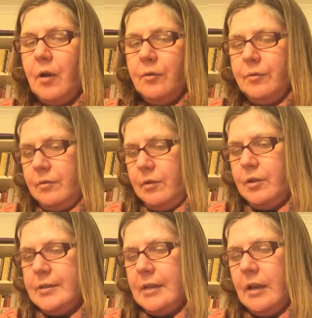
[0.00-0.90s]
on
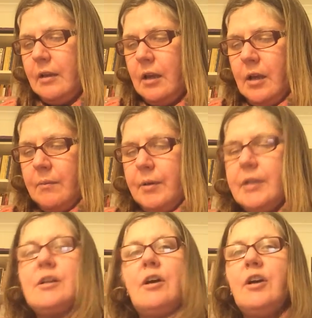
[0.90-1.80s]
Thursday.
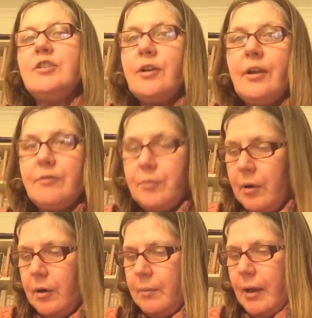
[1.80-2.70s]
Because I don't have to
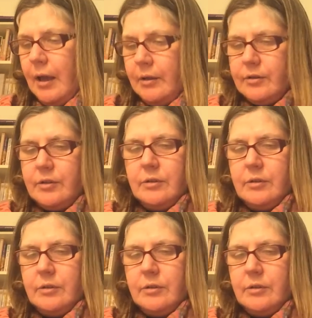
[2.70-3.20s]
worry about